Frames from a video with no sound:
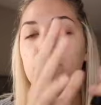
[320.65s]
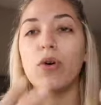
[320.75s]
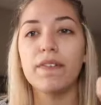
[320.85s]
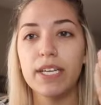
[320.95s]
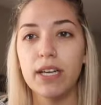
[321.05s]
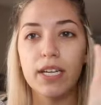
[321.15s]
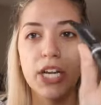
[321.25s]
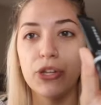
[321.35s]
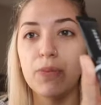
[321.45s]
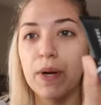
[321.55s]
Morphe,
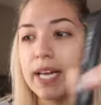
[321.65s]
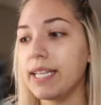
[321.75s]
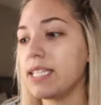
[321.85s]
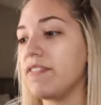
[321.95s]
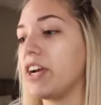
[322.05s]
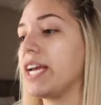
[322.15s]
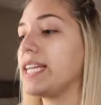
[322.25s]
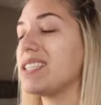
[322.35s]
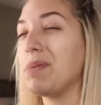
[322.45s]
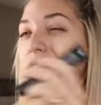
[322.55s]
another brand that's very
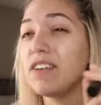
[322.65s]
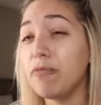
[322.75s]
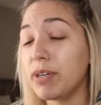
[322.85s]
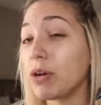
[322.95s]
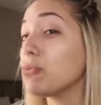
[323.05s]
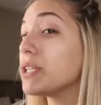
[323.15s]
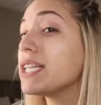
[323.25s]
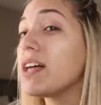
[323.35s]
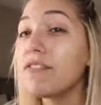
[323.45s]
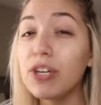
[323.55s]
inexpensive, but I really
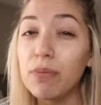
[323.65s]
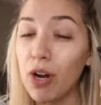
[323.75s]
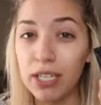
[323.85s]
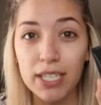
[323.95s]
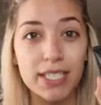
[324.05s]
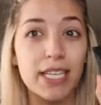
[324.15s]
love their products.